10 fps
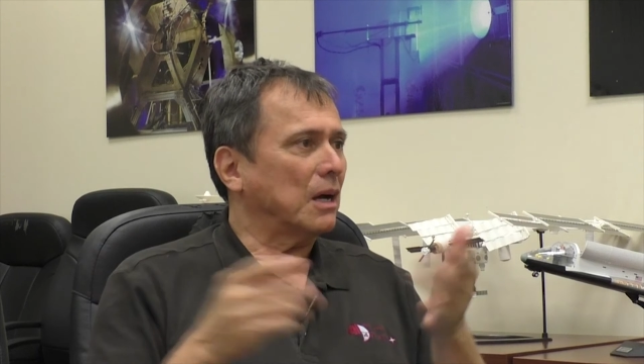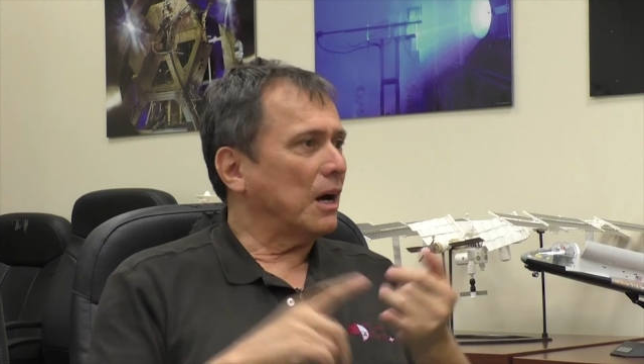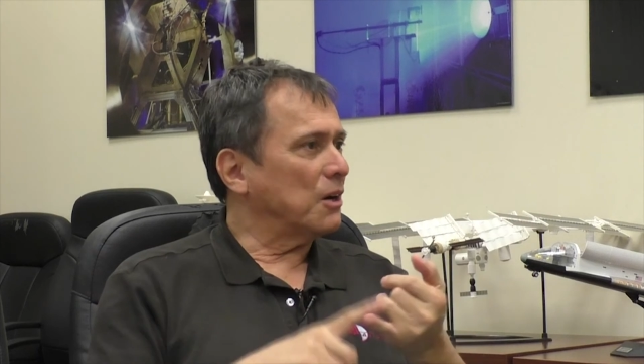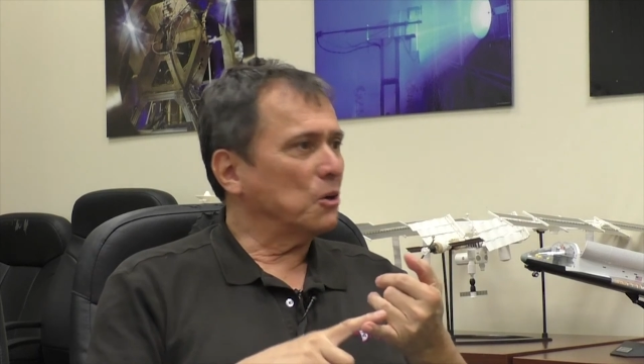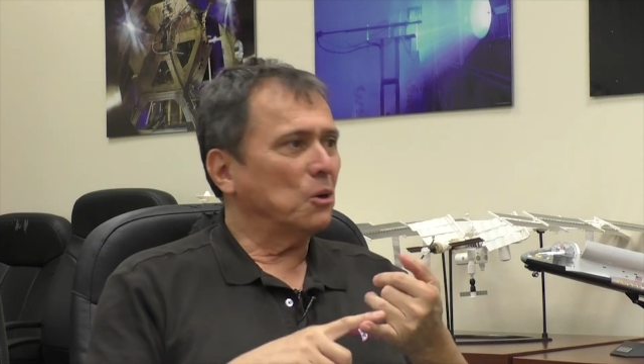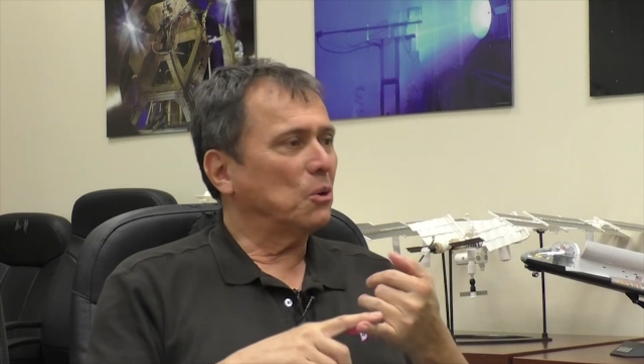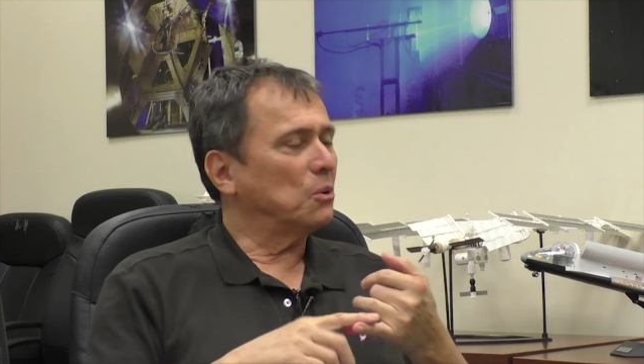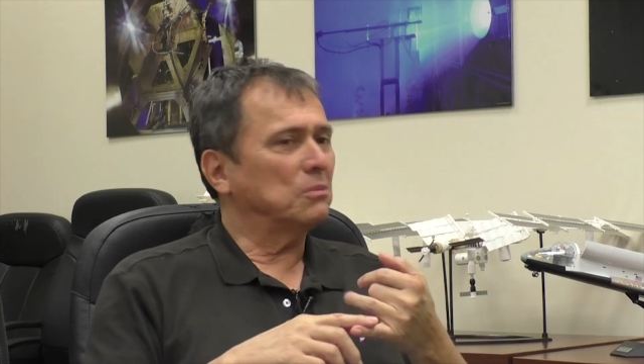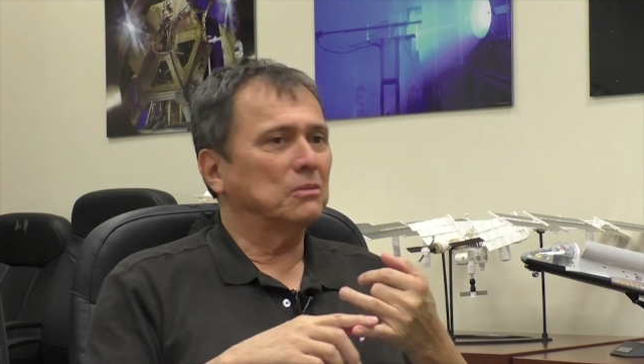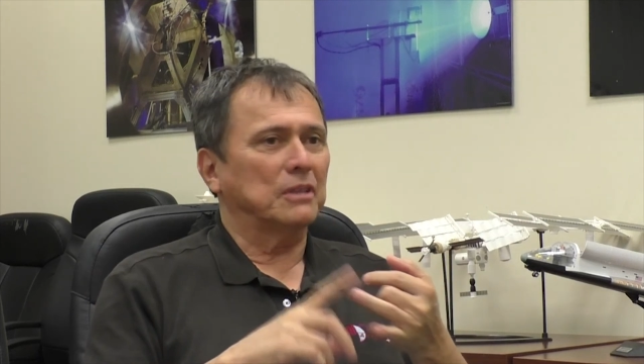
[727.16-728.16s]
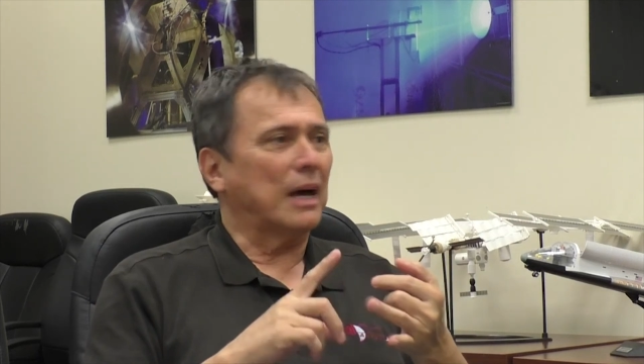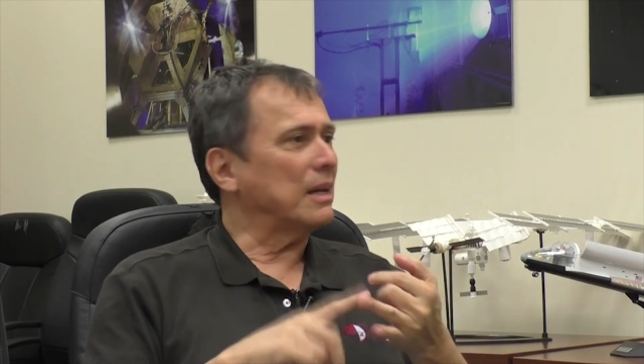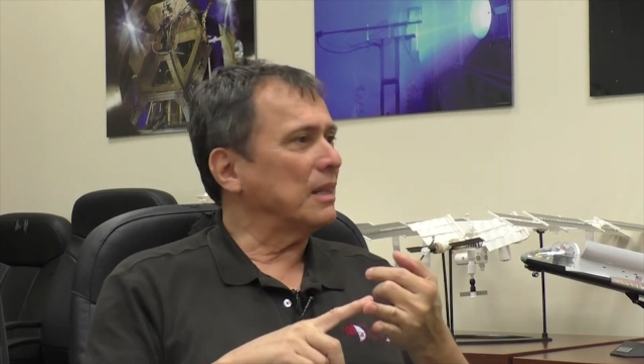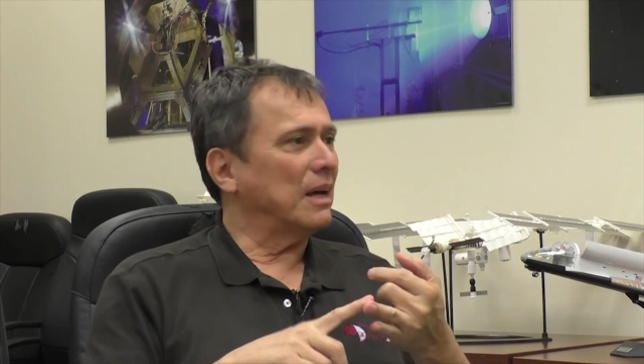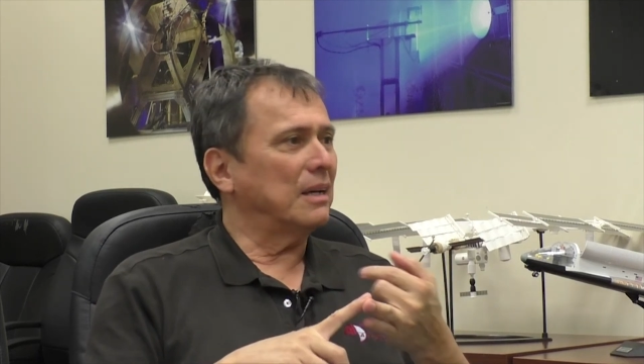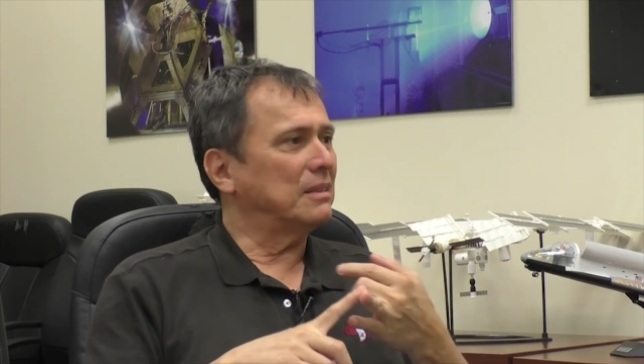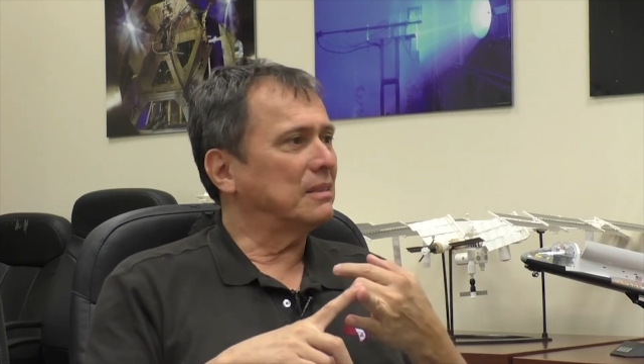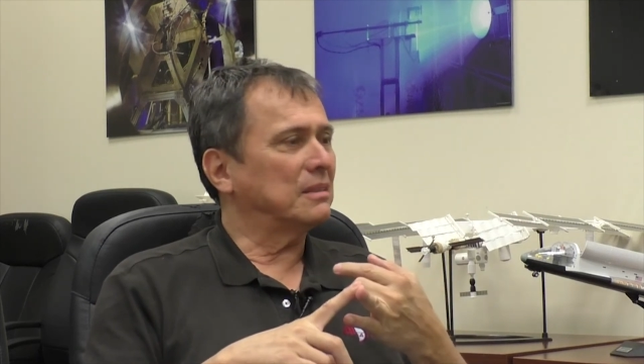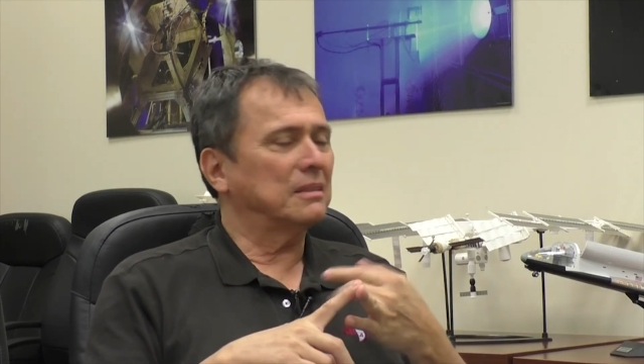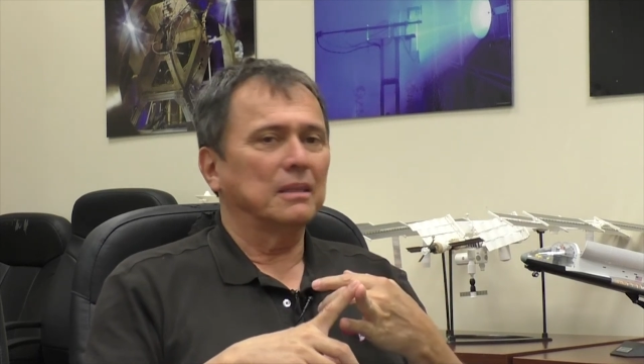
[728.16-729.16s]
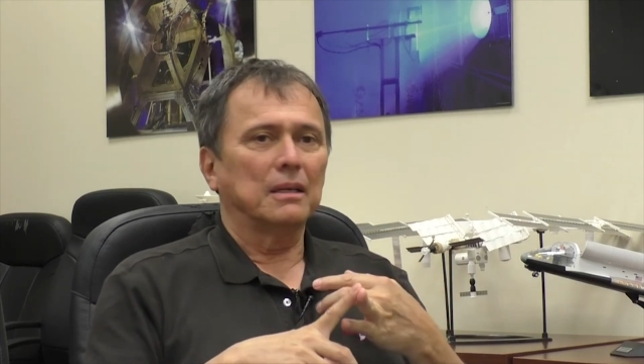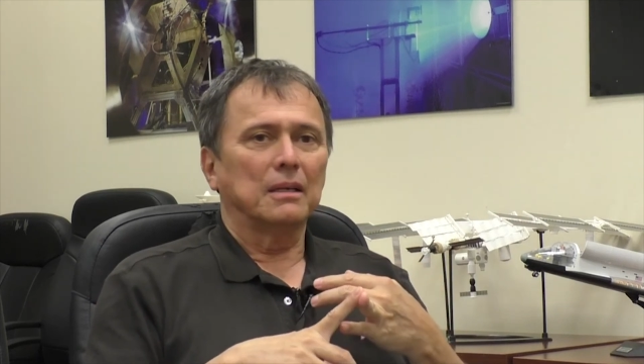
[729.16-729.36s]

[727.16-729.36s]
cargo, satellites,